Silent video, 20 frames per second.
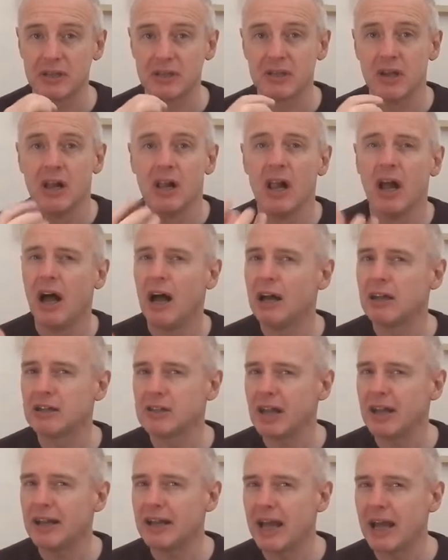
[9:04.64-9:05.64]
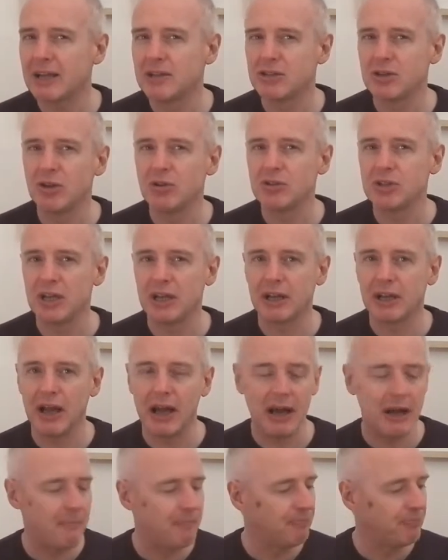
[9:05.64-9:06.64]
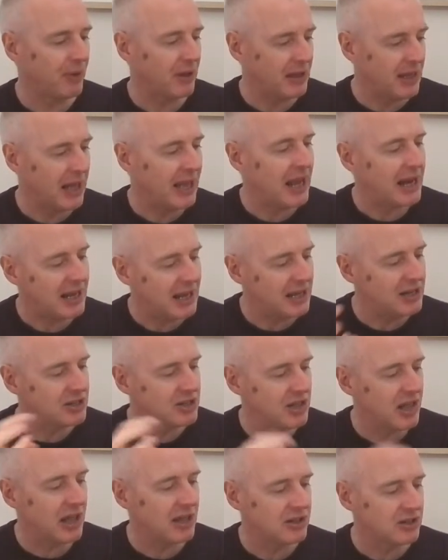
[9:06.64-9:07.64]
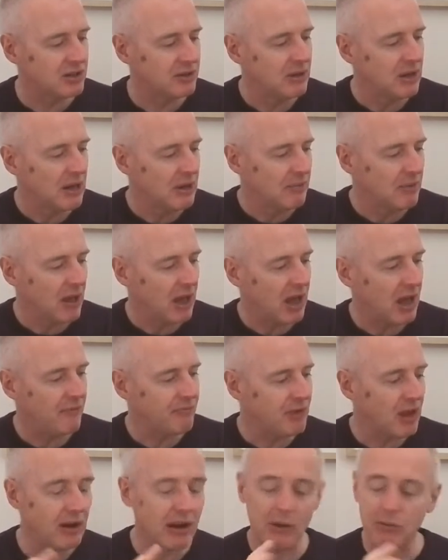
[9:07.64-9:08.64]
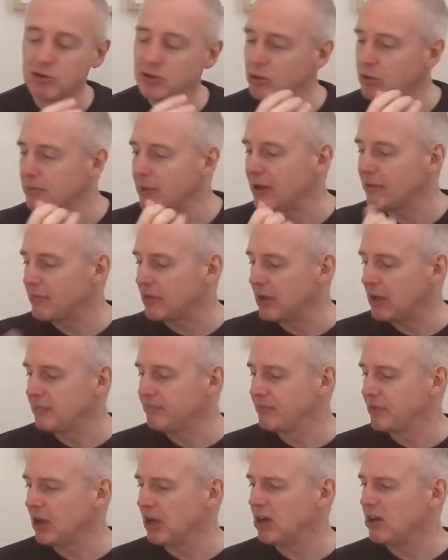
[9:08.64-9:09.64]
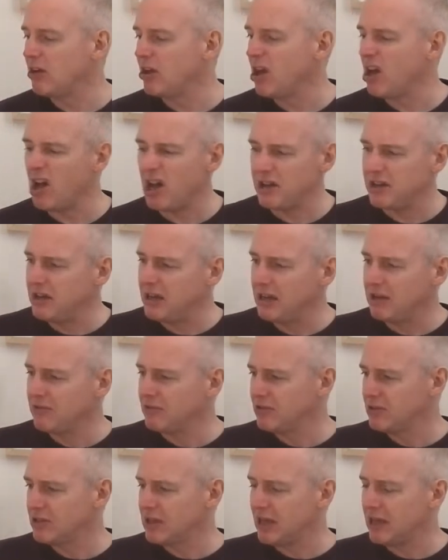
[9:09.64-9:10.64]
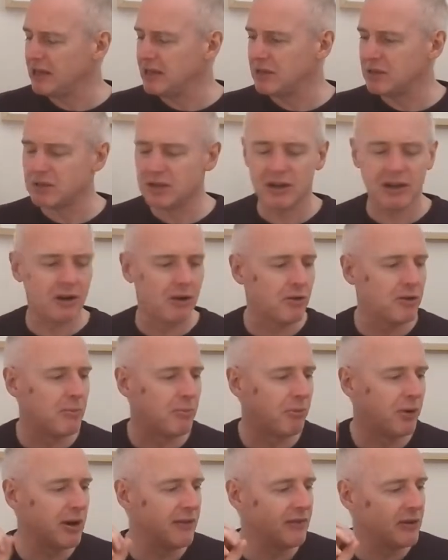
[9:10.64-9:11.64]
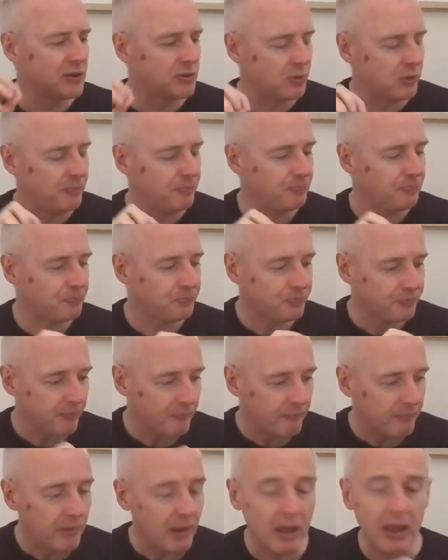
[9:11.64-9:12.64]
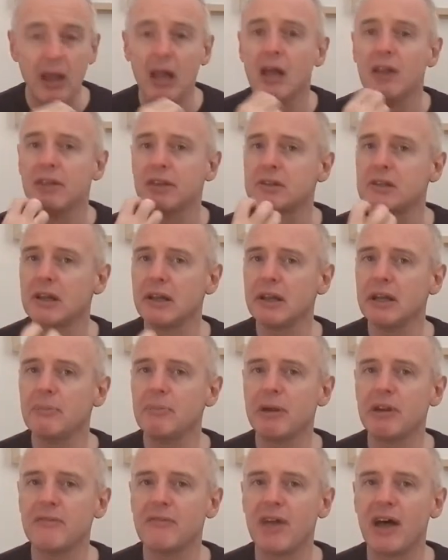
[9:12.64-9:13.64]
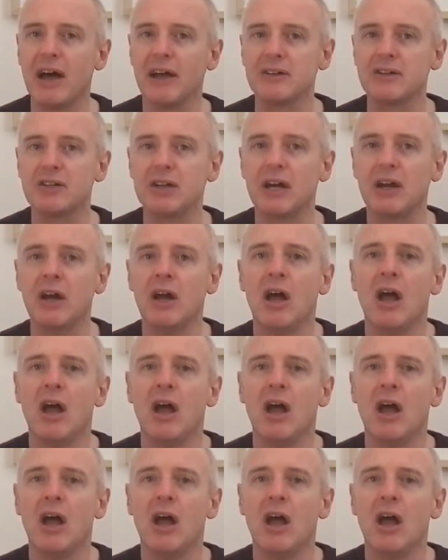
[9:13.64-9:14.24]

this slightly exotic. You're getting into that. I was talking about honey and honeysuckle on the previous one. There's a little bit of that,